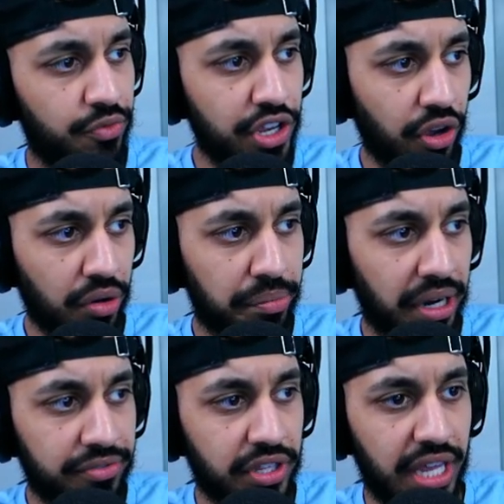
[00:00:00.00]
Recoil
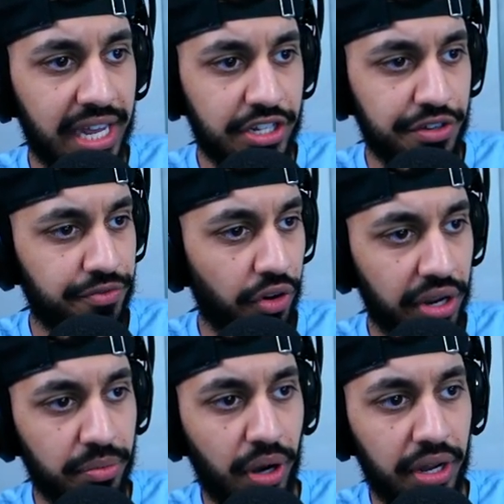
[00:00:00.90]
buff to the
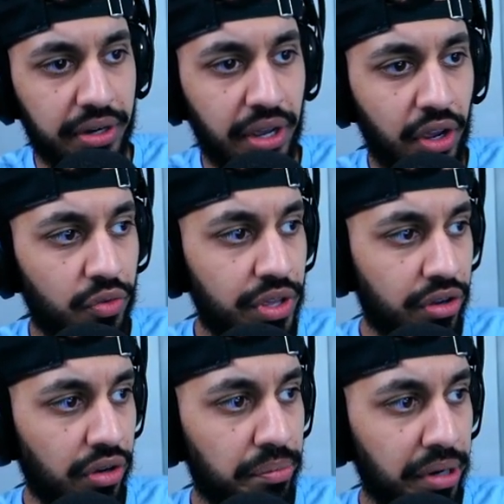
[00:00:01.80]
NZ41,
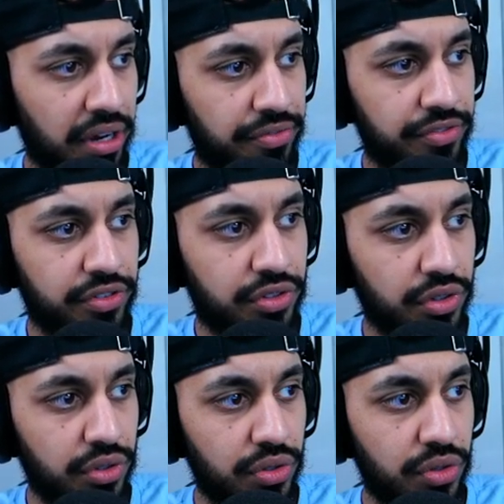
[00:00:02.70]
recoil buff
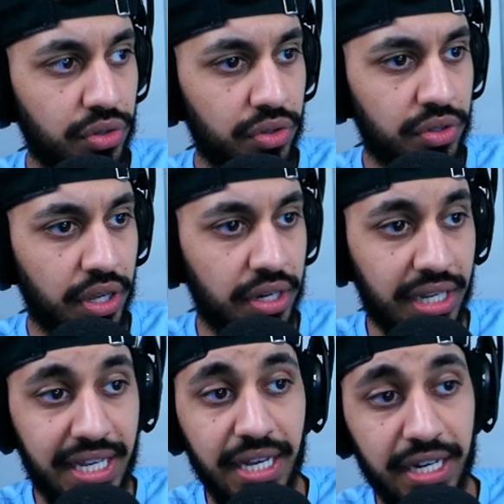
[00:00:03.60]
to the
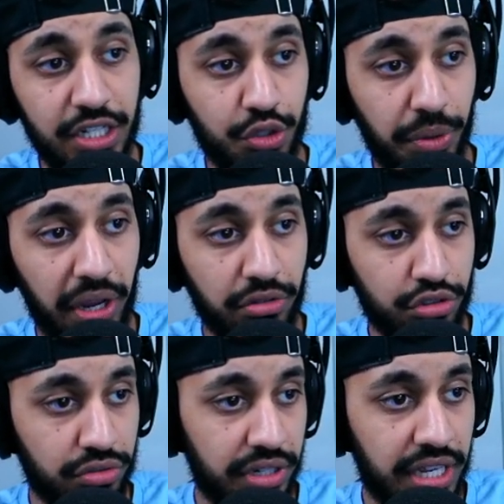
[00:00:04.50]
Nikita as well,
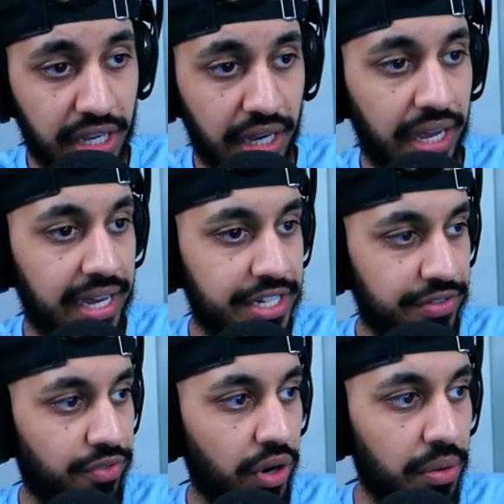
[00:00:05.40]
so Nikita,
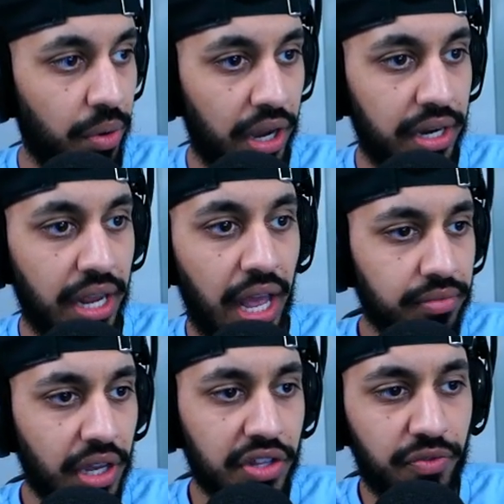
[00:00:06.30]
NZ41,
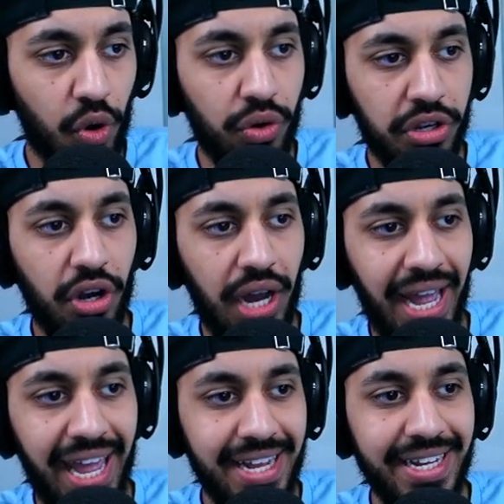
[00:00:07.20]
and the Volk got a
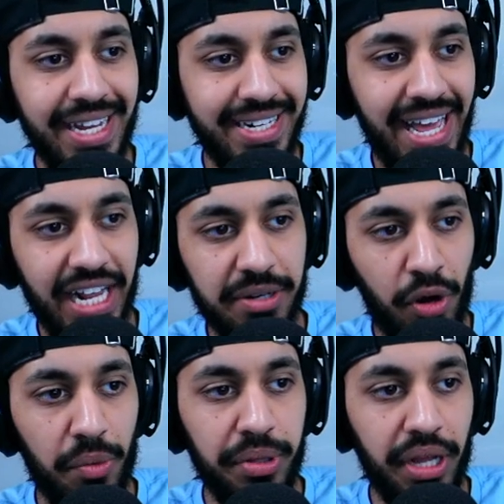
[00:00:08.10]
head and neck
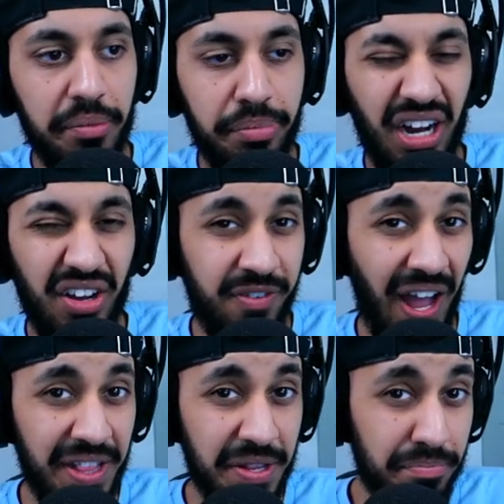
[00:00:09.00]
multiplier buff,
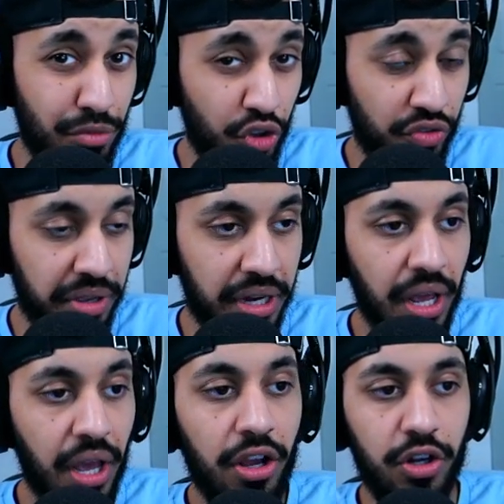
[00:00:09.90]
and the
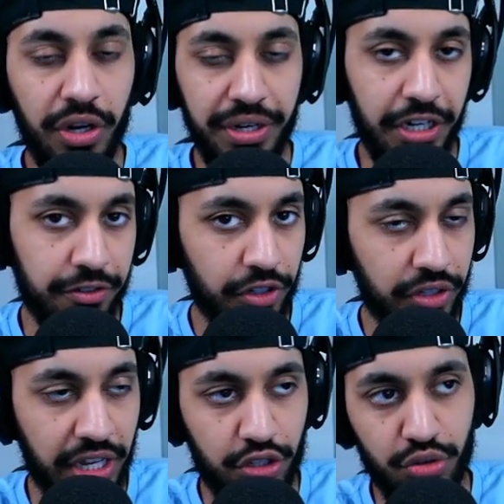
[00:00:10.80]
movement got nerfed on
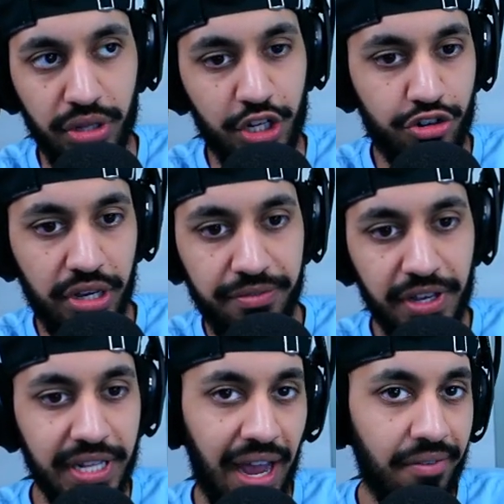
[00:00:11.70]
this, so that
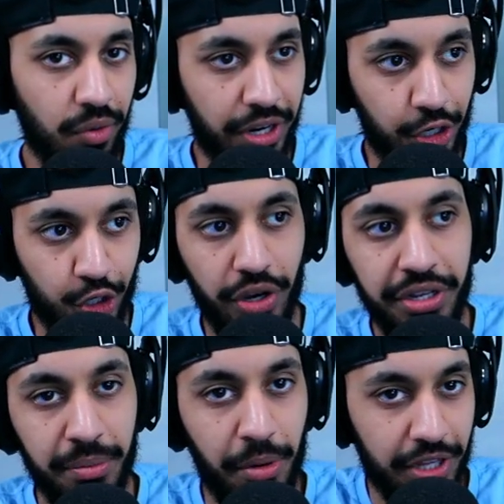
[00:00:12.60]
strafing that everyone
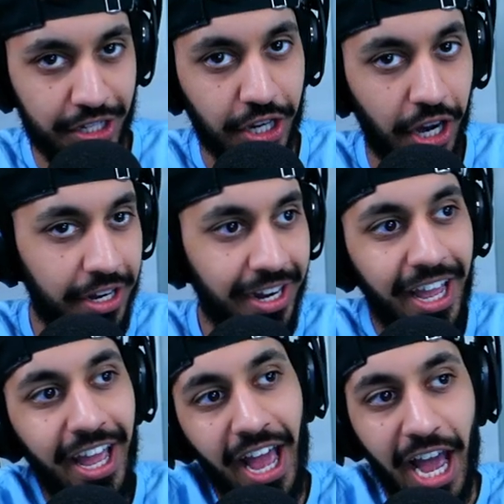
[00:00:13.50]
enjoyed about this gun
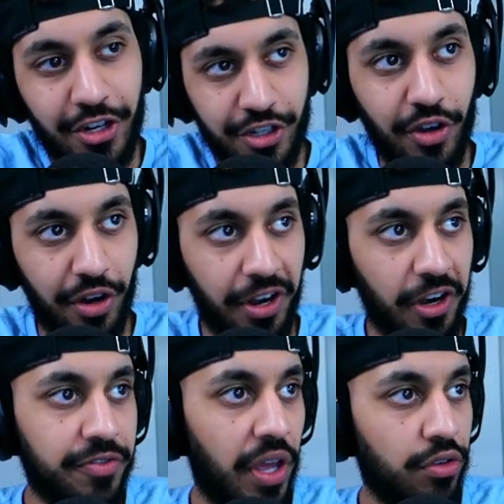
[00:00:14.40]
actually got
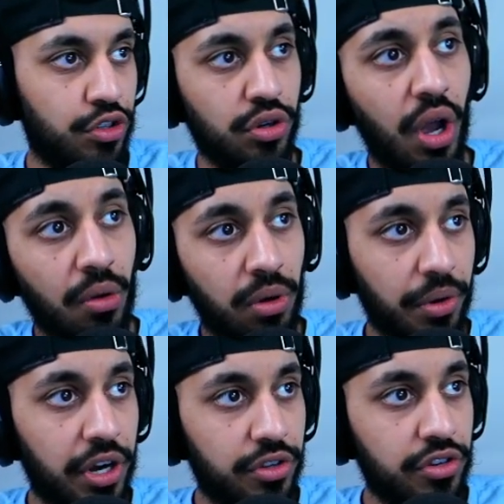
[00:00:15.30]
nerfed now. So what we're
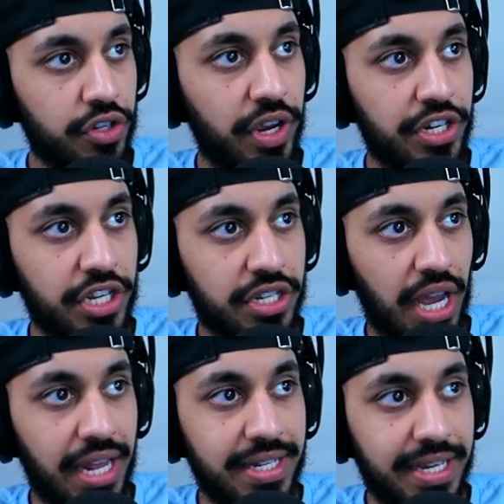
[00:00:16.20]
going to do is arrange this
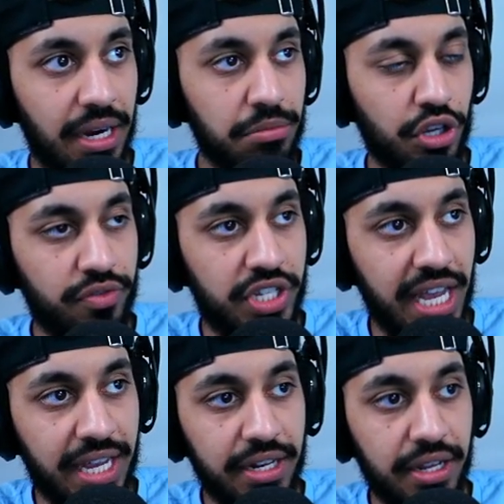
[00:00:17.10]
in terms of
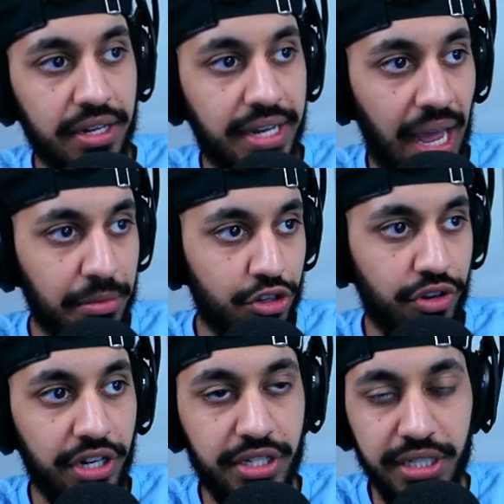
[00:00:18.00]
2nd damage
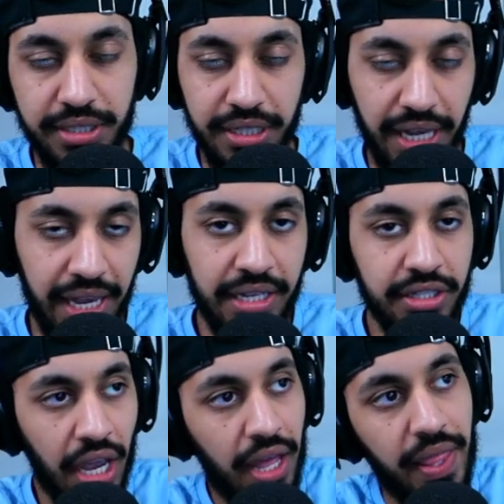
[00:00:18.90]
range
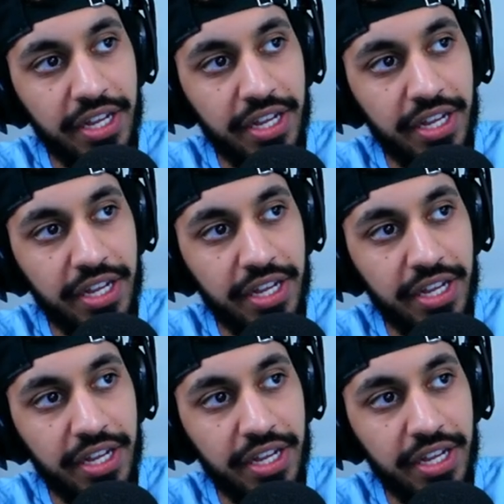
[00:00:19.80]
TTKs.